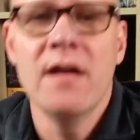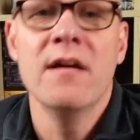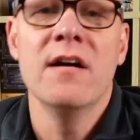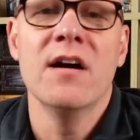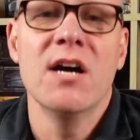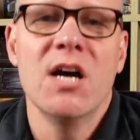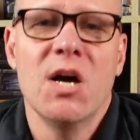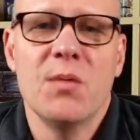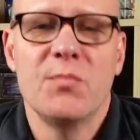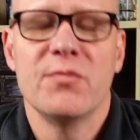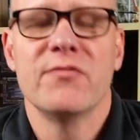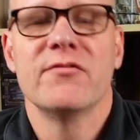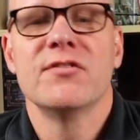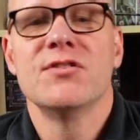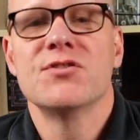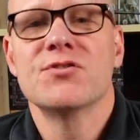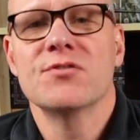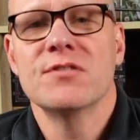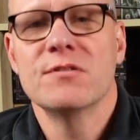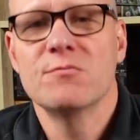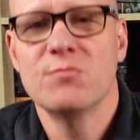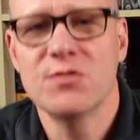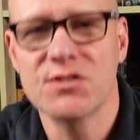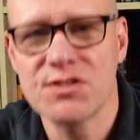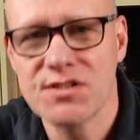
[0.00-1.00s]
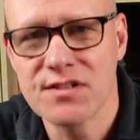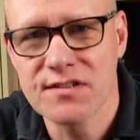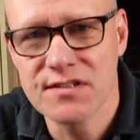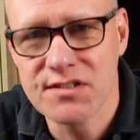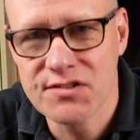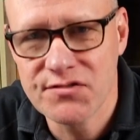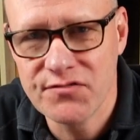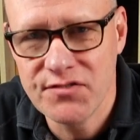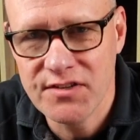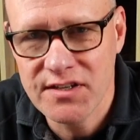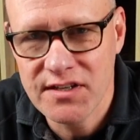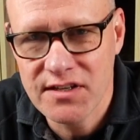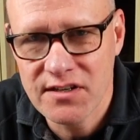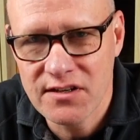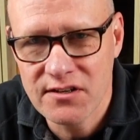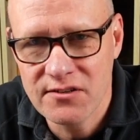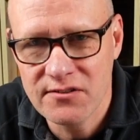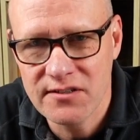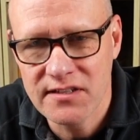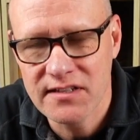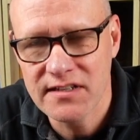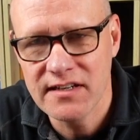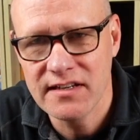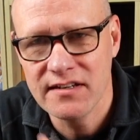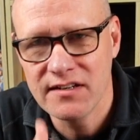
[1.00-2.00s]
Hope you've enjoyed watching this video.
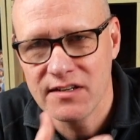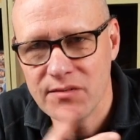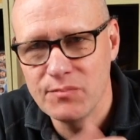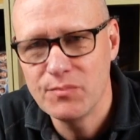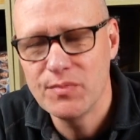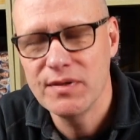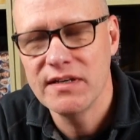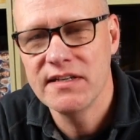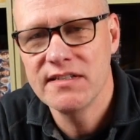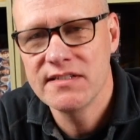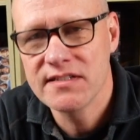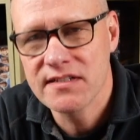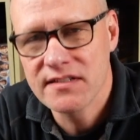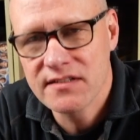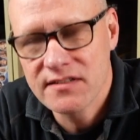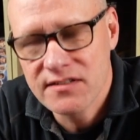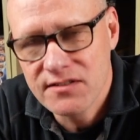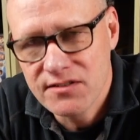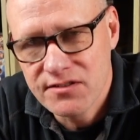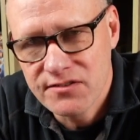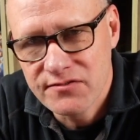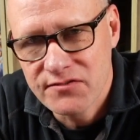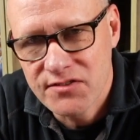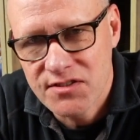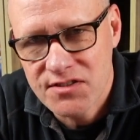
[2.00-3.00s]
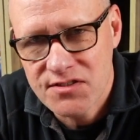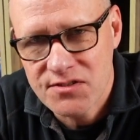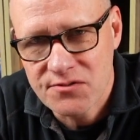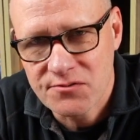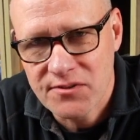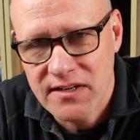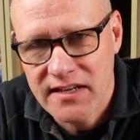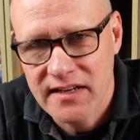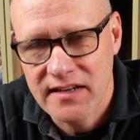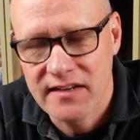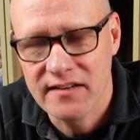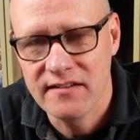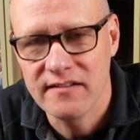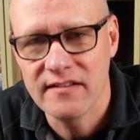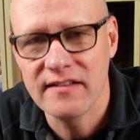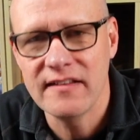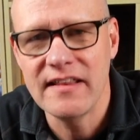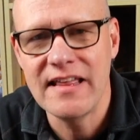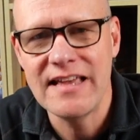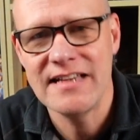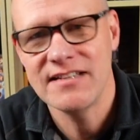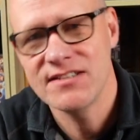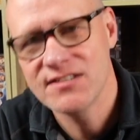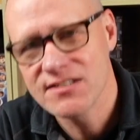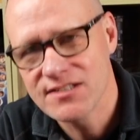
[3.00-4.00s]
Again, I'm Peter, Universal Head,
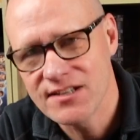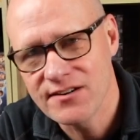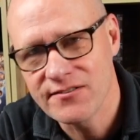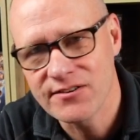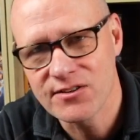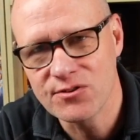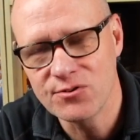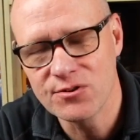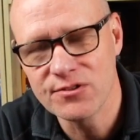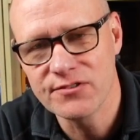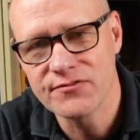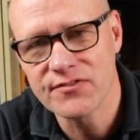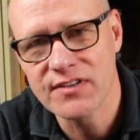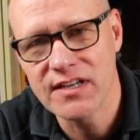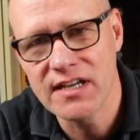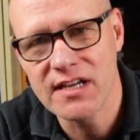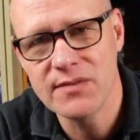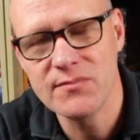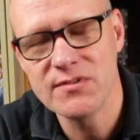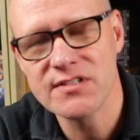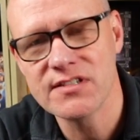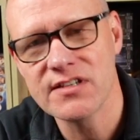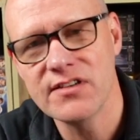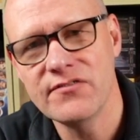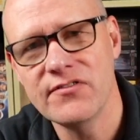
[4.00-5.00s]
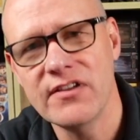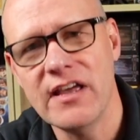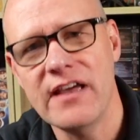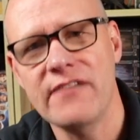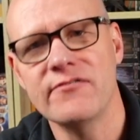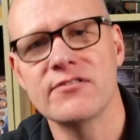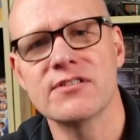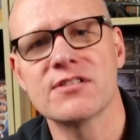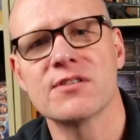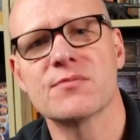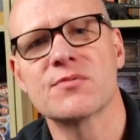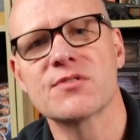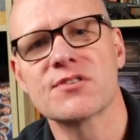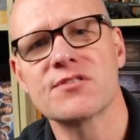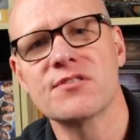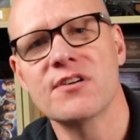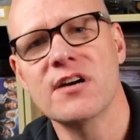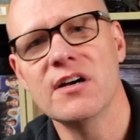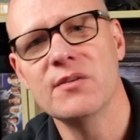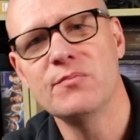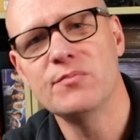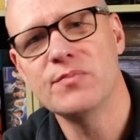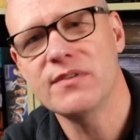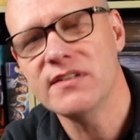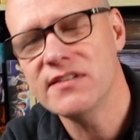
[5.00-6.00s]
Esoteric Order of Gamers. If you haven't
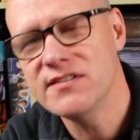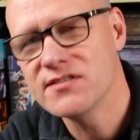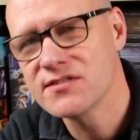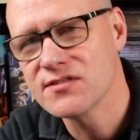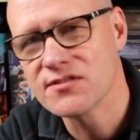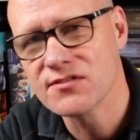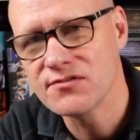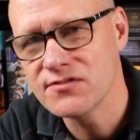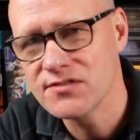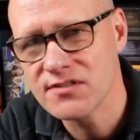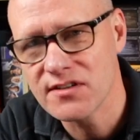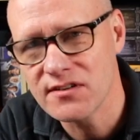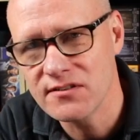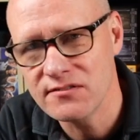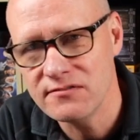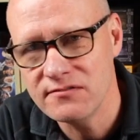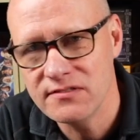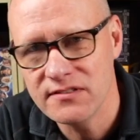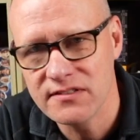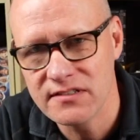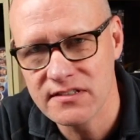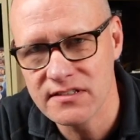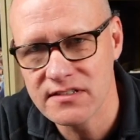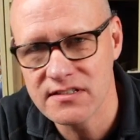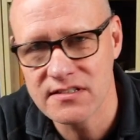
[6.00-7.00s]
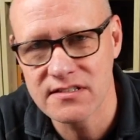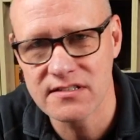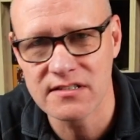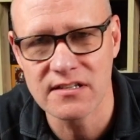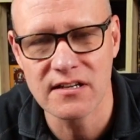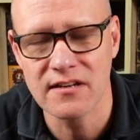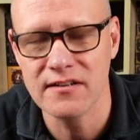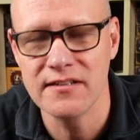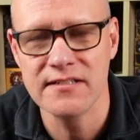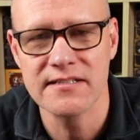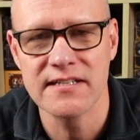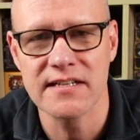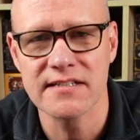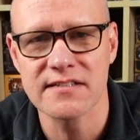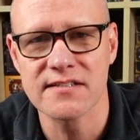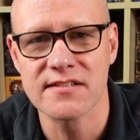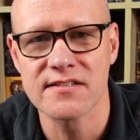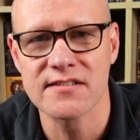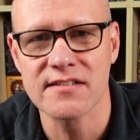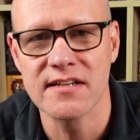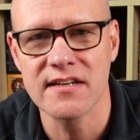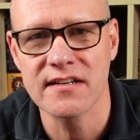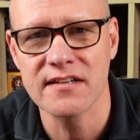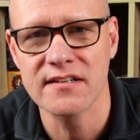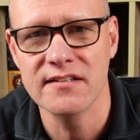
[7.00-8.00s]
subscribed, please do so. It only takes a
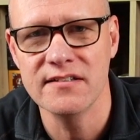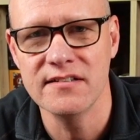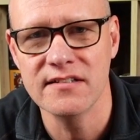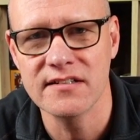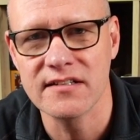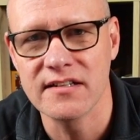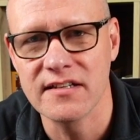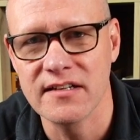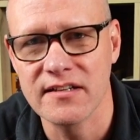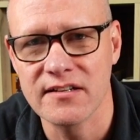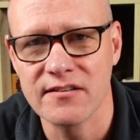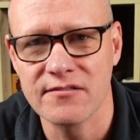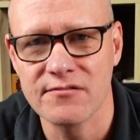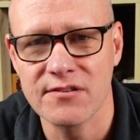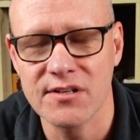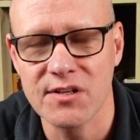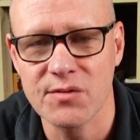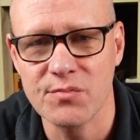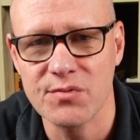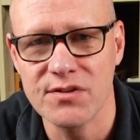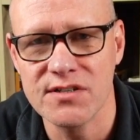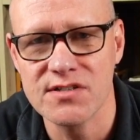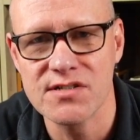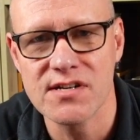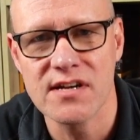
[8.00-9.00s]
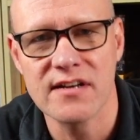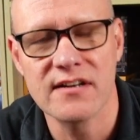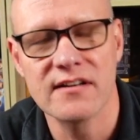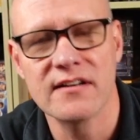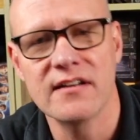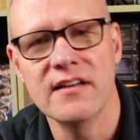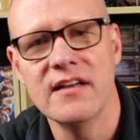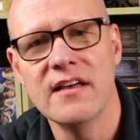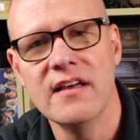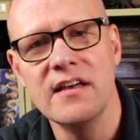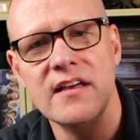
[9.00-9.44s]
second, and I really appreciate it.